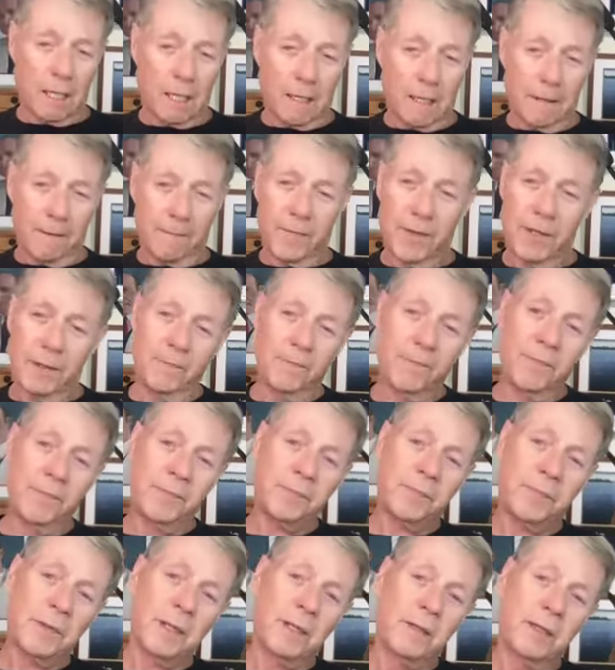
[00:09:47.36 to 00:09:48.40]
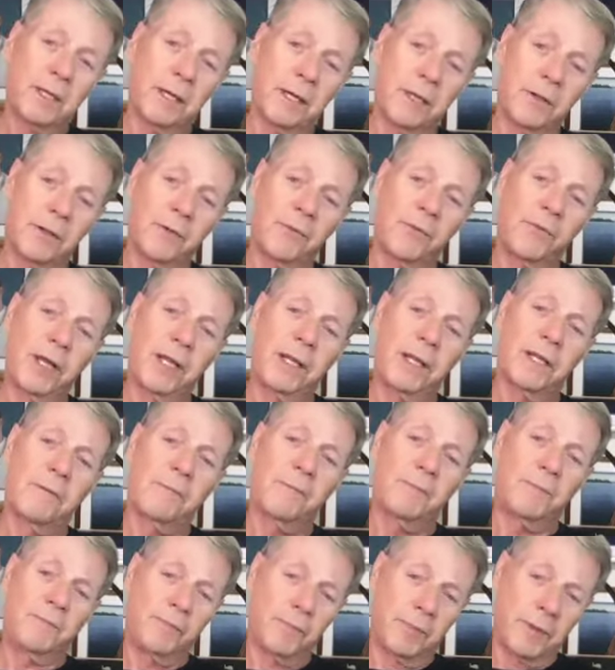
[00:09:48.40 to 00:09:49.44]
The other thing
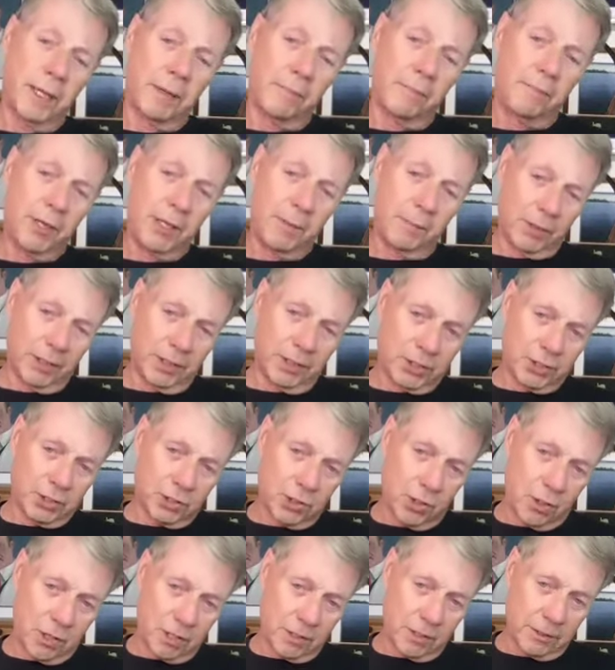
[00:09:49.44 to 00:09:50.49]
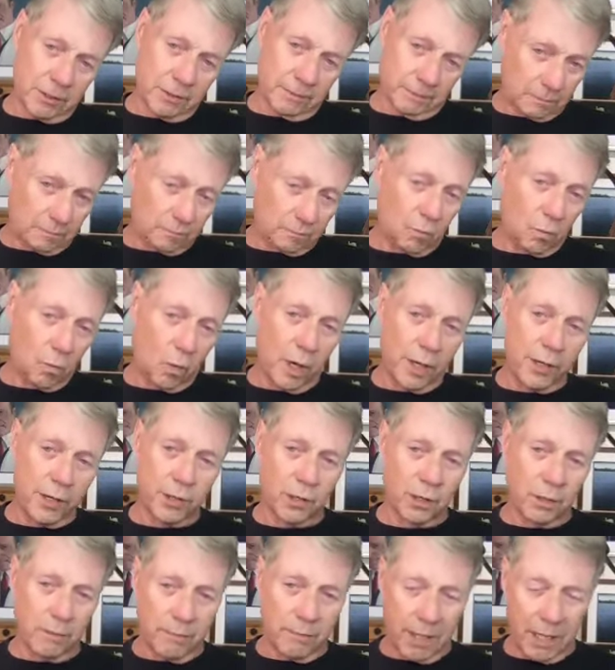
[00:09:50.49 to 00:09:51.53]
that people had started to
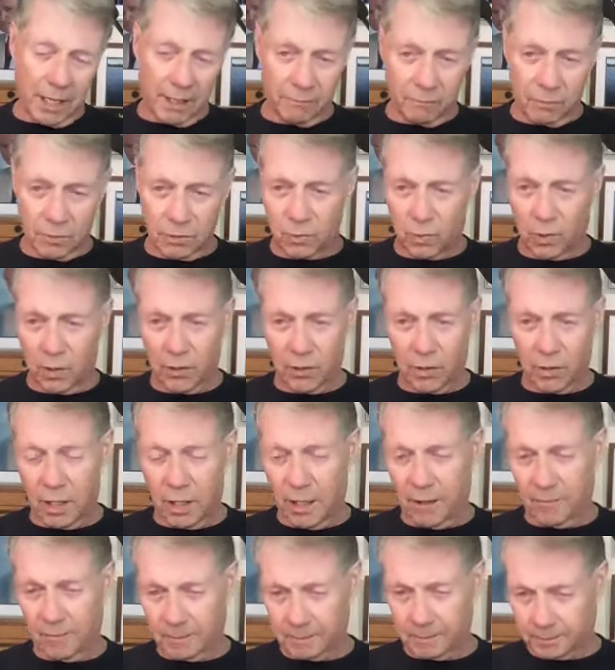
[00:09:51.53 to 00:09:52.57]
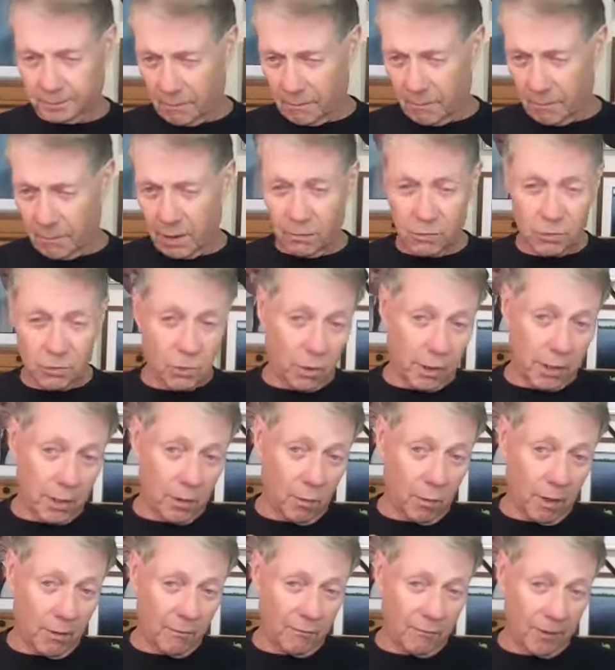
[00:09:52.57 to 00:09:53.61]
wonder about was whether or not there was only
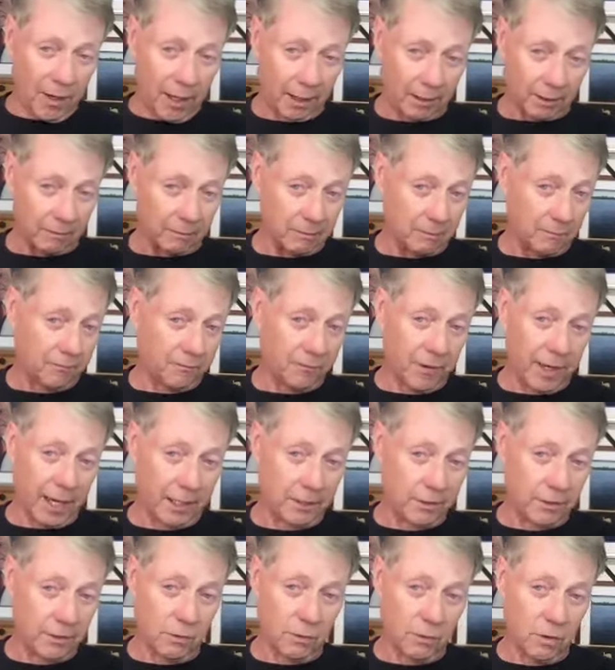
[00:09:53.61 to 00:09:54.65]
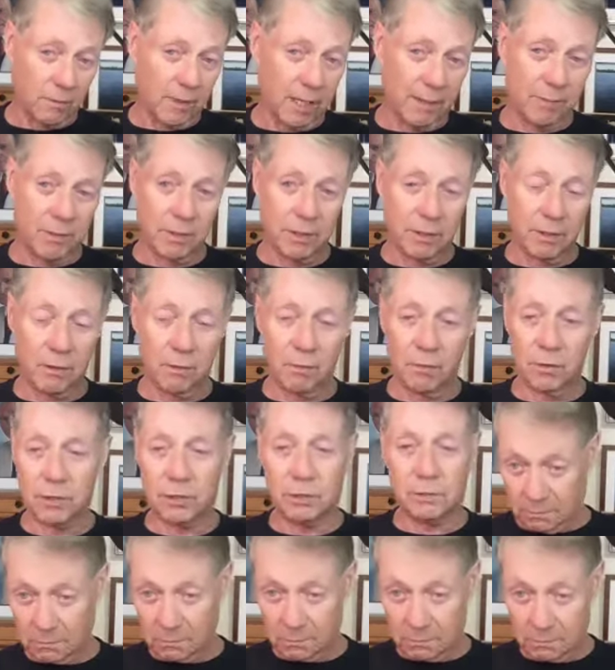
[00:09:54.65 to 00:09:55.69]
one factor, or maybe there
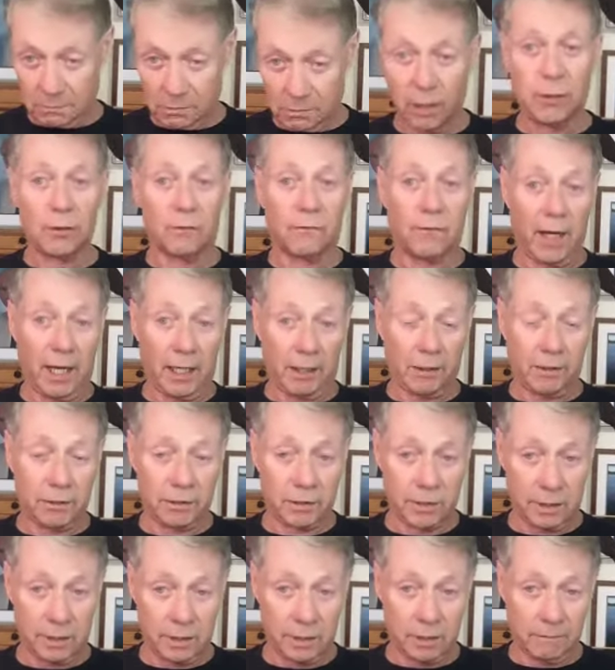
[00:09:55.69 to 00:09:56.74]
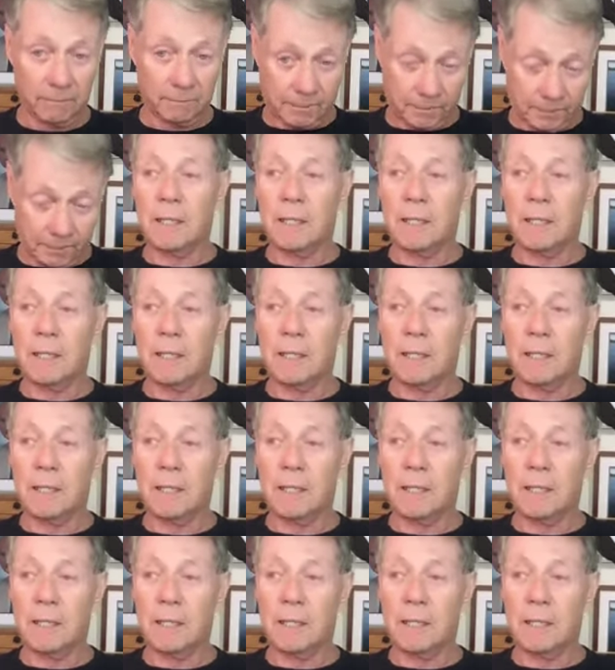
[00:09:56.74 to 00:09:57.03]
was other factors there.